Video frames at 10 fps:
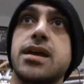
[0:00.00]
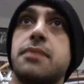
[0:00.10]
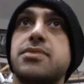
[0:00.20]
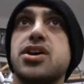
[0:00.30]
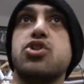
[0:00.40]

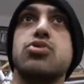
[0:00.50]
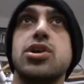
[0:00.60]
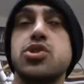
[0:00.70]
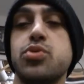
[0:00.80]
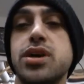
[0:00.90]
yeah, I'm not going
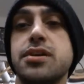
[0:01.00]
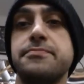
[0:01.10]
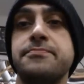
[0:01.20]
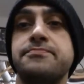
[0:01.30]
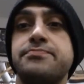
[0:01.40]
all the way up
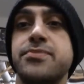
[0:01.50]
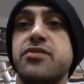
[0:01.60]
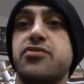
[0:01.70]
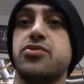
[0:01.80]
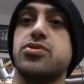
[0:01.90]

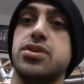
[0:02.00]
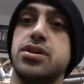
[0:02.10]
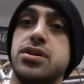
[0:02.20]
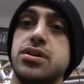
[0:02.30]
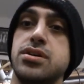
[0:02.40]
for
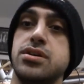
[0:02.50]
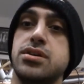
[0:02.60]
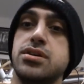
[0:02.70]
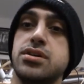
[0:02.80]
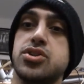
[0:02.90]

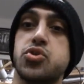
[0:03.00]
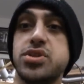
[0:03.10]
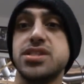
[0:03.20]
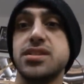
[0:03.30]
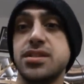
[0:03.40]
the
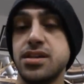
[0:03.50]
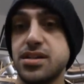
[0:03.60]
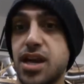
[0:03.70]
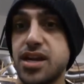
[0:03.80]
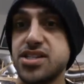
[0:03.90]
reason
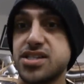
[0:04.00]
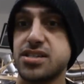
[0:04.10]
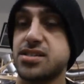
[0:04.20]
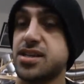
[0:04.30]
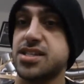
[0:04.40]
that I
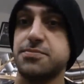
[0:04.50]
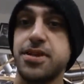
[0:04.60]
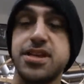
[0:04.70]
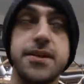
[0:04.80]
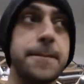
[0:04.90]
just
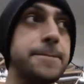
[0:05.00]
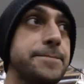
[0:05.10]
explained.